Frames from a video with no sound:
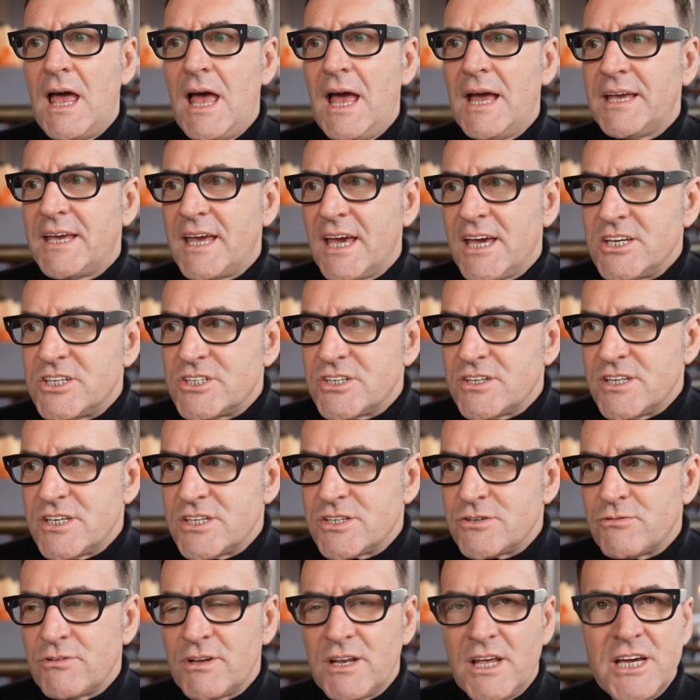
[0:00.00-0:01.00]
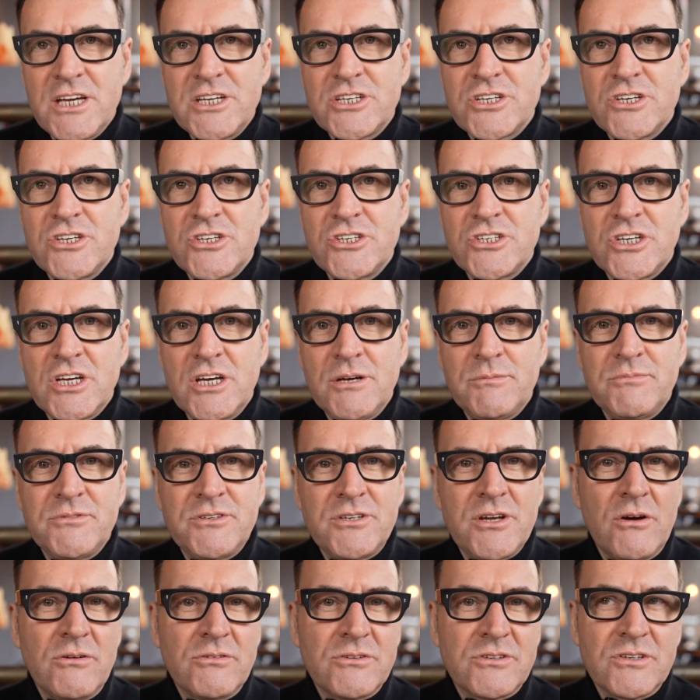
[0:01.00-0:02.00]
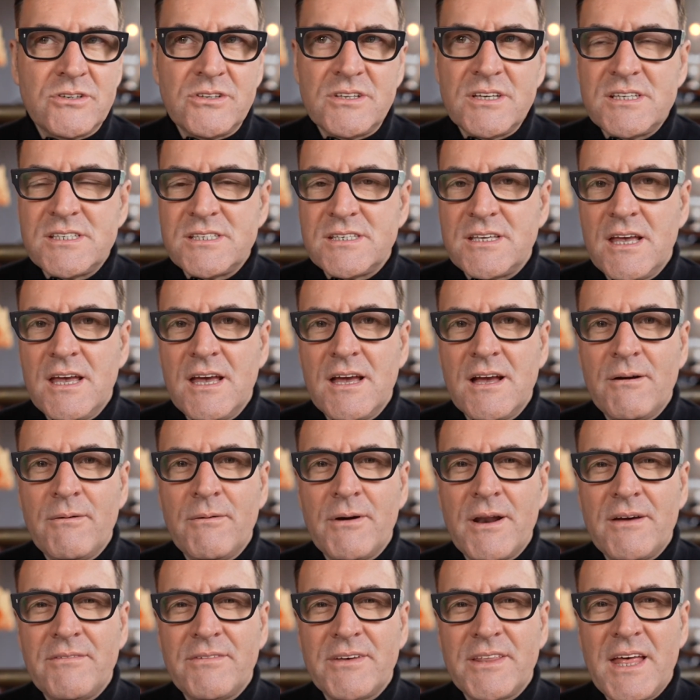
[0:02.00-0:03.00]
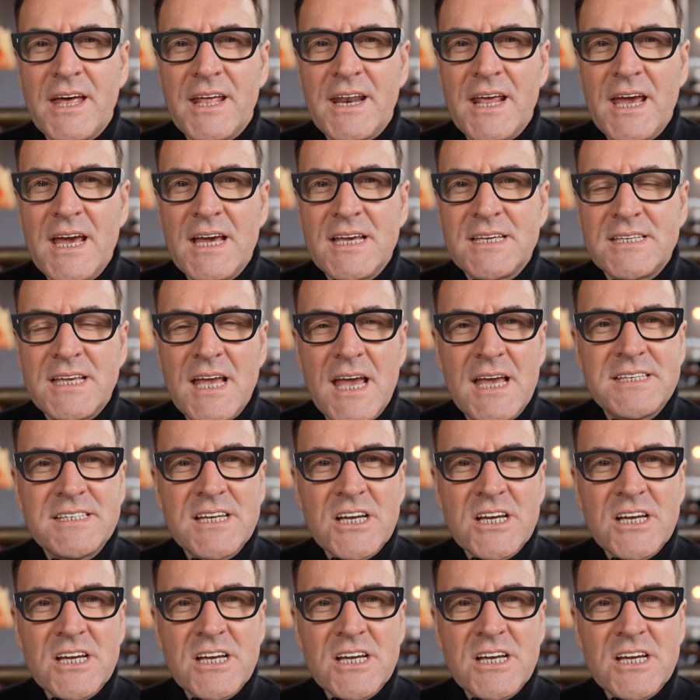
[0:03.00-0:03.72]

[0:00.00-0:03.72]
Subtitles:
engage in this relationship, don't do this thing, whatever that is.